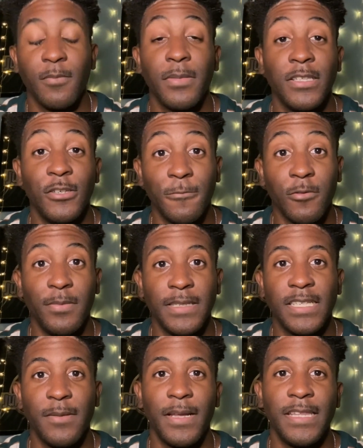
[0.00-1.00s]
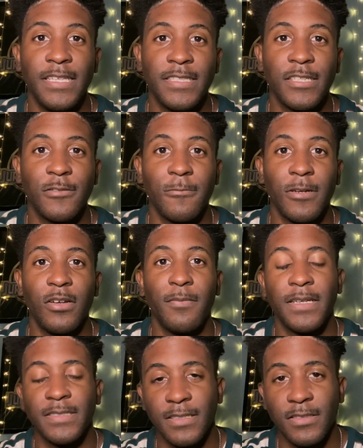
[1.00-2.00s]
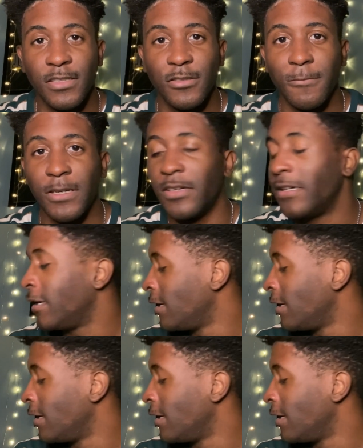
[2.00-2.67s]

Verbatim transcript: but you will be seeing my nieces wear it, my sisters wear it,